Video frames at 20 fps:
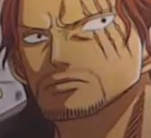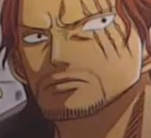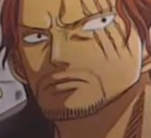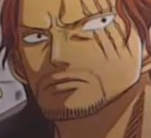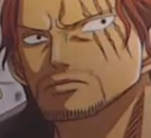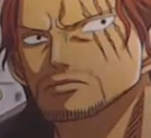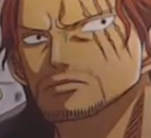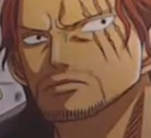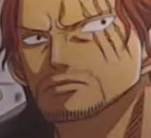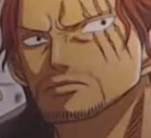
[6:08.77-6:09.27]

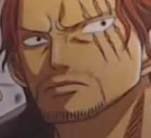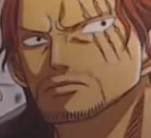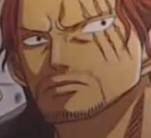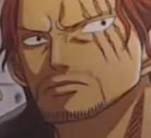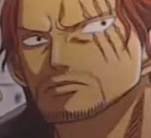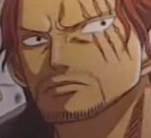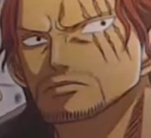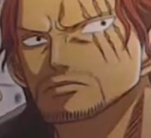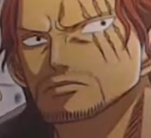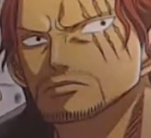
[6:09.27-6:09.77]

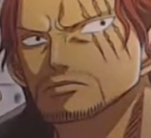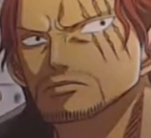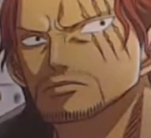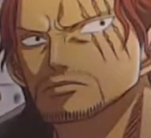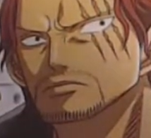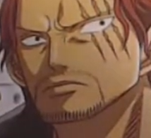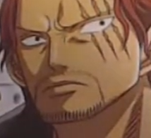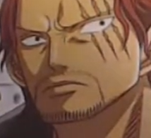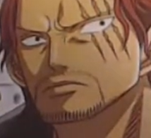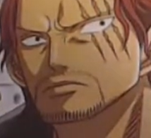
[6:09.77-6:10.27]

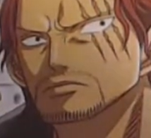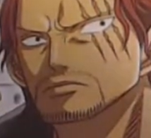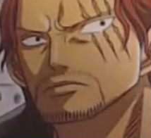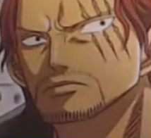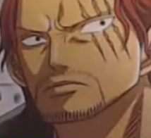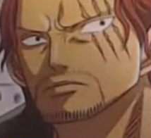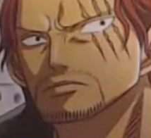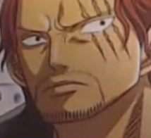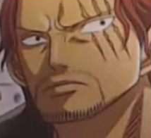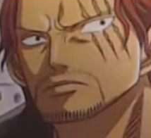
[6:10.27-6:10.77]

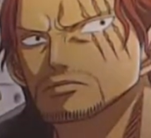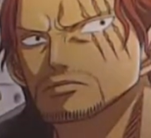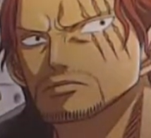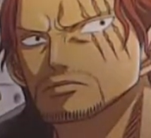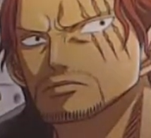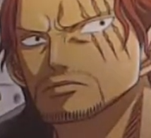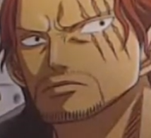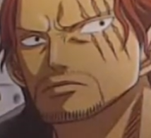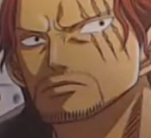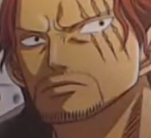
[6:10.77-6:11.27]

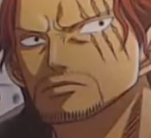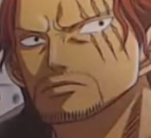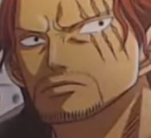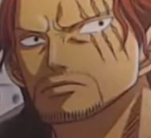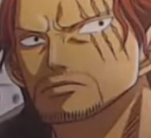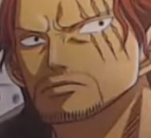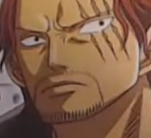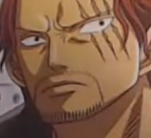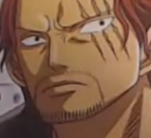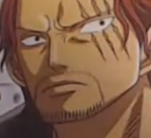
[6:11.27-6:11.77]

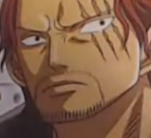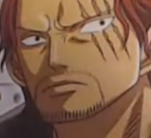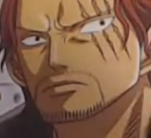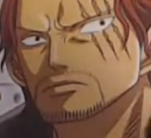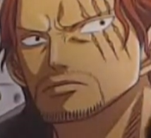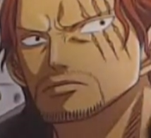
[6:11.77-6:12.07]
No words are spoken by the person on screen.